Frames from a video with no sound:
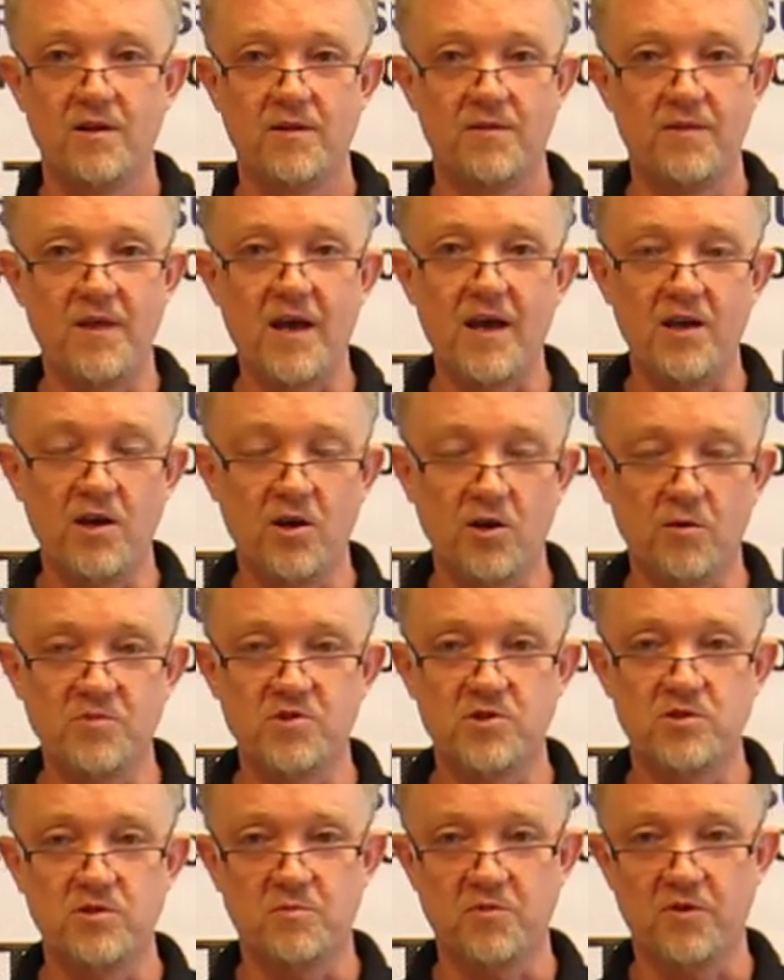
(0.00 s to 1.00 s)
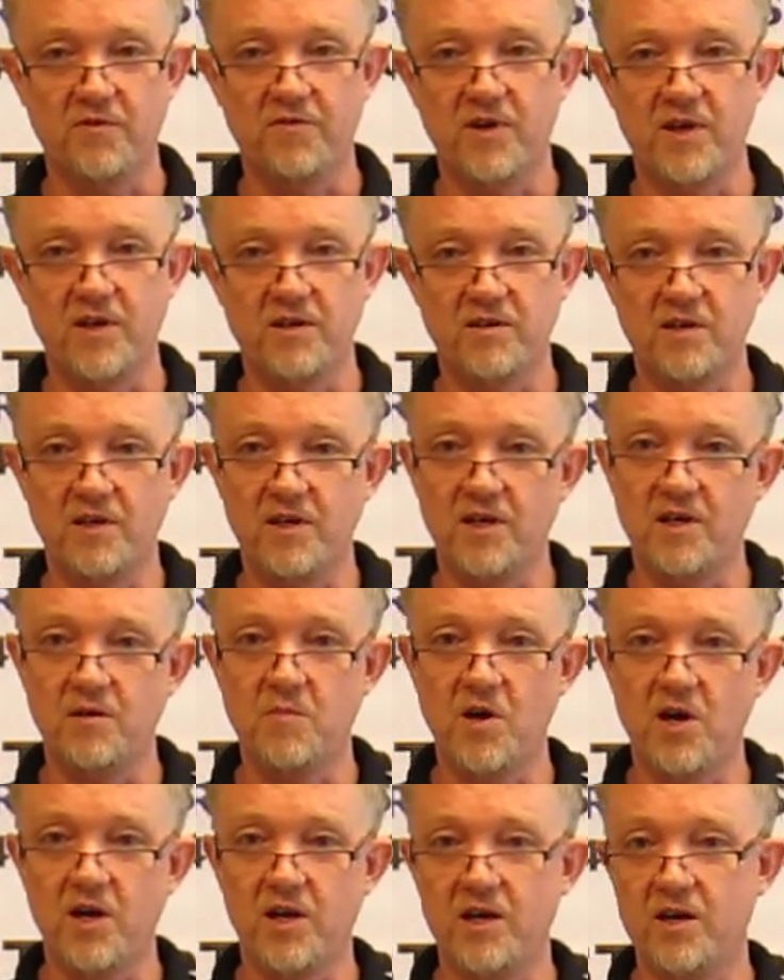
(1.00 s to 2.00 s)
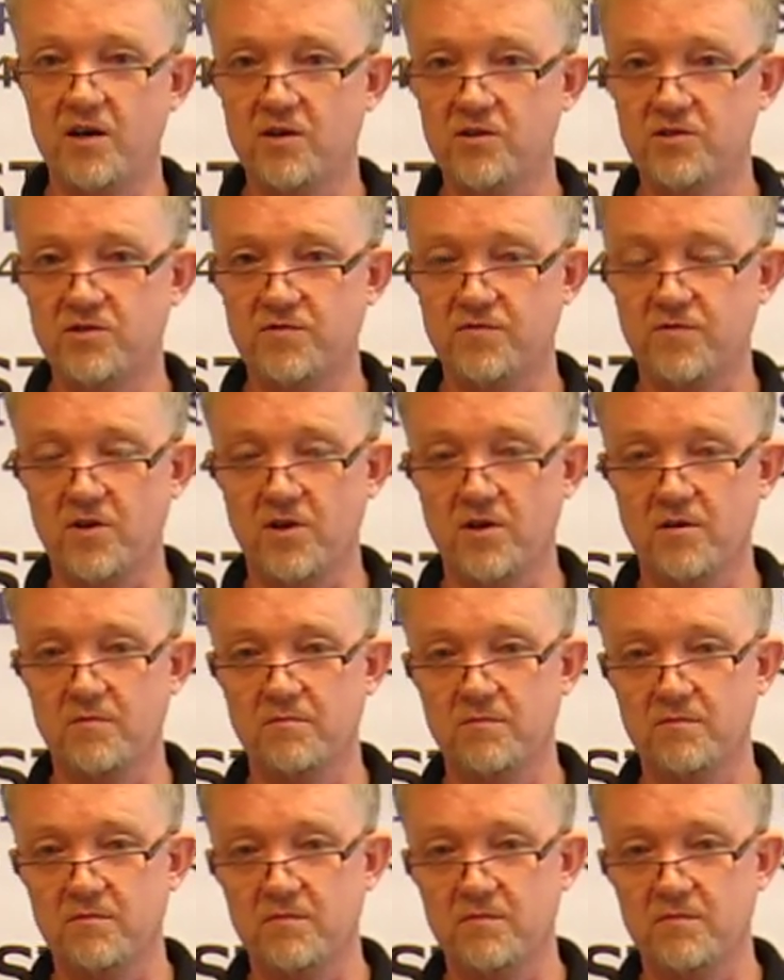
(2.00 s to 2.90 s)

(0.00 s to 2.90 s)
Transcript: that helps to prevent anybody else from